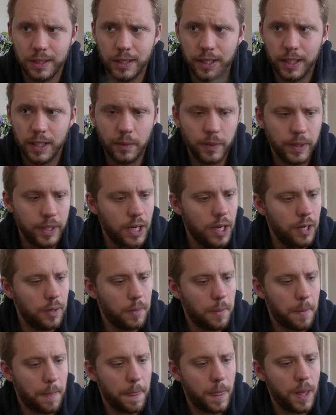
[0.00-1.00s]
Here we
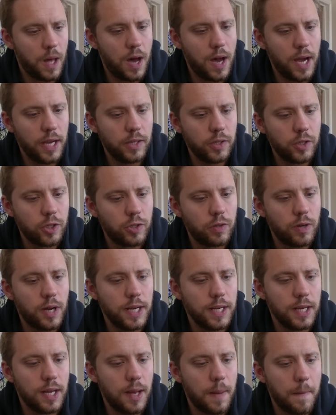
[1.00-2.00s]
go. Iron
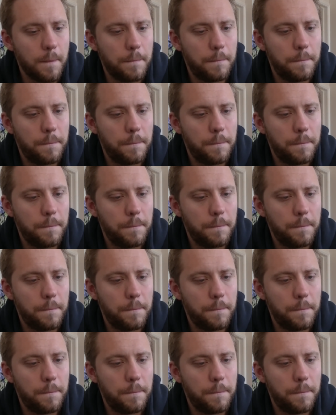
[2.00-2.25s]
Strider